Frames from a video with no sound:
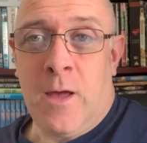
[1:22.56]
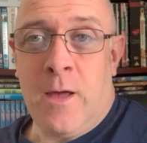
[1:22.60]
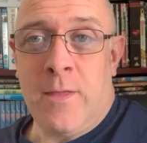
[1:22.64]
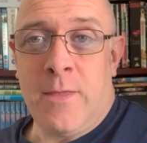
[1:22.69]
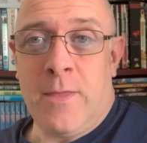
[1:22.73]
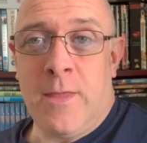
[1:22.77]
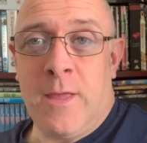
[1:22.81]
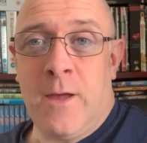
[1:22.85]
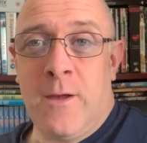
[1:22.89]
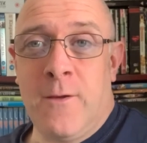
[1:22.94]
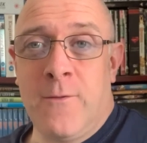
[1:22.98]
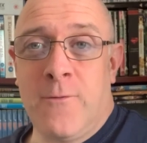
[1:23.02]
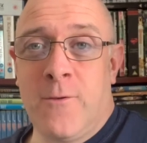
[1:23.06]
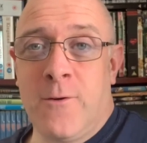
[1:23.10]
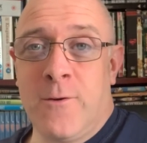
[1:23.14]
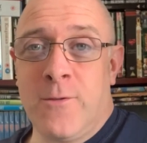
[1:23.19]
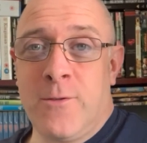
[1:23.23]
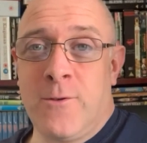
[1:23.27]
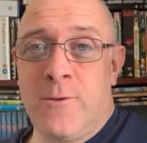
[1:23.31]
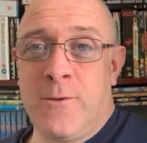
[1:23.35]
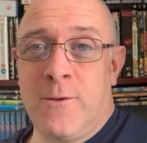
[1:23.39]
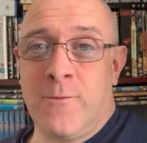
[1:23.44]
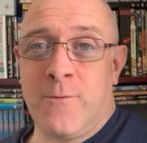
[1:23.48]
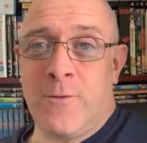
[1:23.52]
Now for
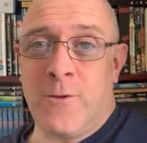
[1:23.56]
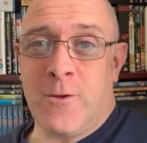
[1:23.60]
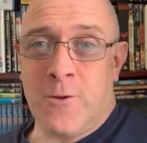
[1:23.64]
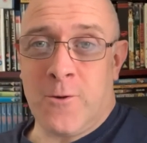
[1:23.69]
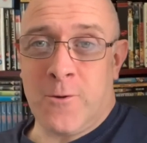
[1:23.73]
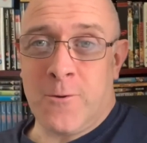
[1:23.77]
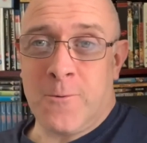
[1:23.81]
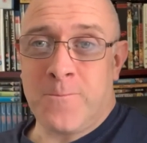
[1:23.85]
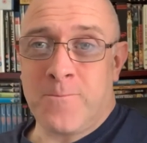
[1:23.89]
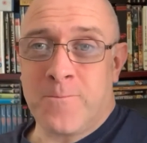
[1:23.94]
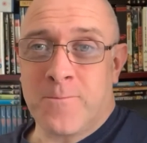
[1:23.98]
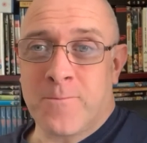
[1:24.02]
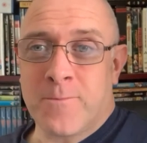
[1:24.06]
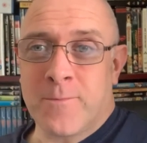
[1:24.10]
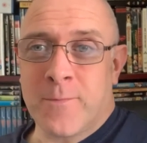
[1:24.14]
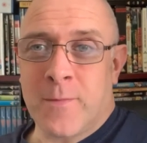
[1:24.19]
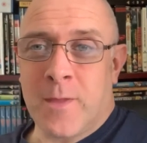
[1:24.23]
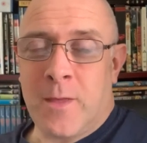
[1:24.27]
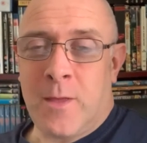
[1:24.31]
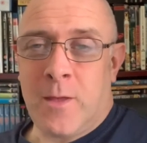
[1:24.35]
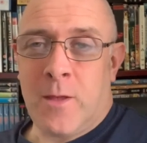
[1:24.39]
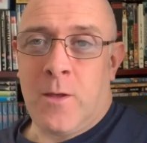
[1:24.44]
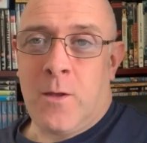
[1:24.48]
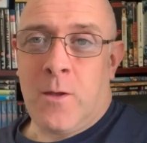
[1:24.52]
the review.
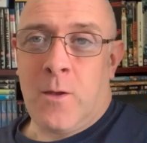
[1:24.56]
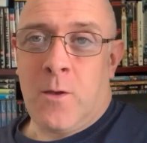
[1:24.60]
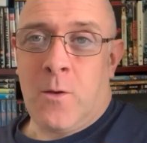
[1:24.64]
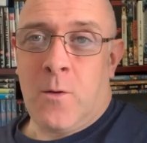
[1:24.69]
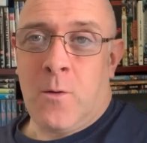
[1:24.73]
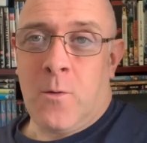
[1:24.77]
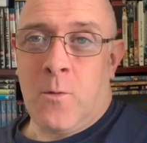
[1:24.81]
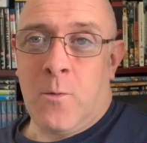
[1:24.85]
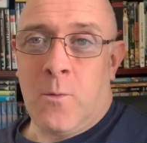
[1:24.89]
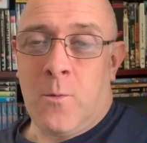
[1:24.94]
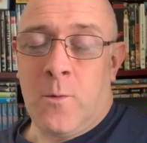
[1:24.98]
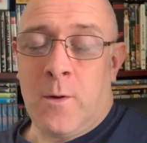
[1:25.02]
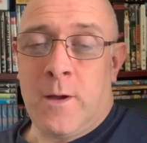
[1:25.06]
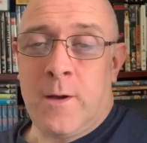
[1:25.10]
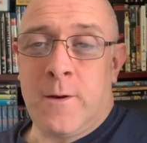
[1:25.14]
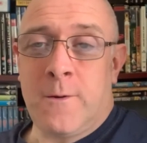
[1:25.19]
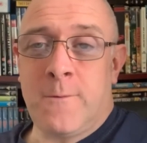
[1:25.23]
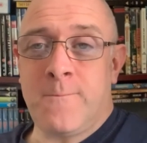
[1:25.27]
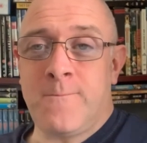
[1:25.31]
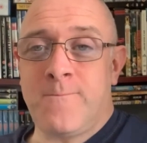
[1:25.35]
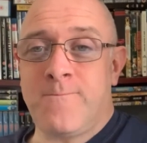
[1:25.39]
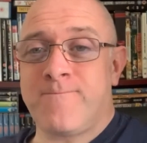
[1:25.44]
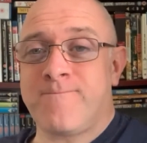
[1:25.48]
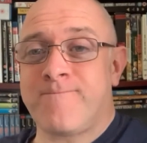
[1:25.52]

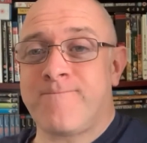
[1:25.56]
Well,